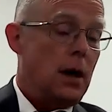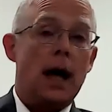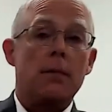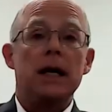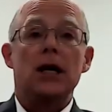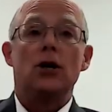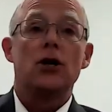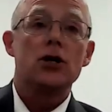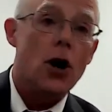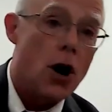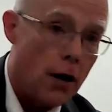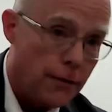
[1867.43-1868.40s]
I mean, it
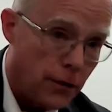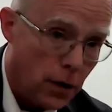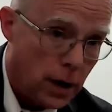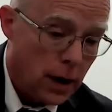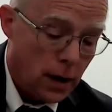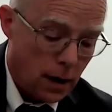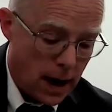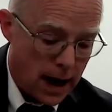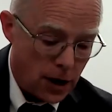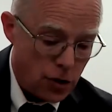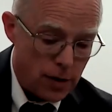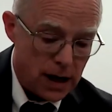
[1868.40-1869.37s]
looks awful.
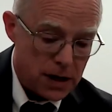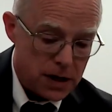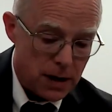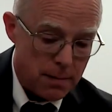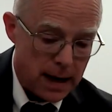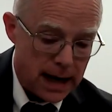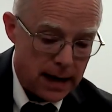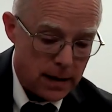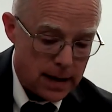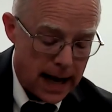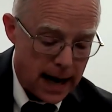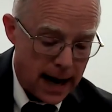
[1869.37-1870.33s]
Uh, you get
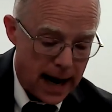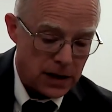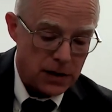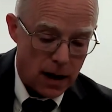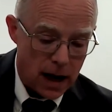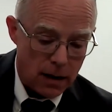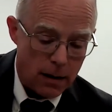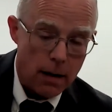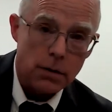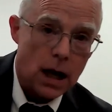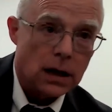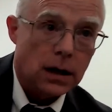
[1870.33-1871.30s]
somebody that has a,
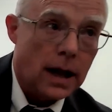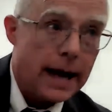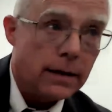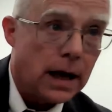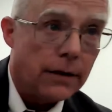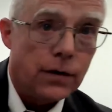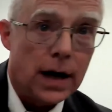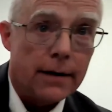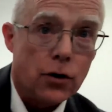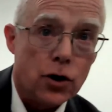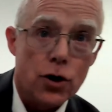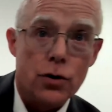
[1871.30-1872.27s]
a, a leg they've
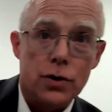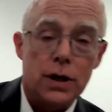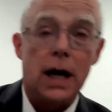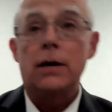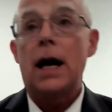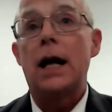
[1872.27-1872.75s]
never used, and,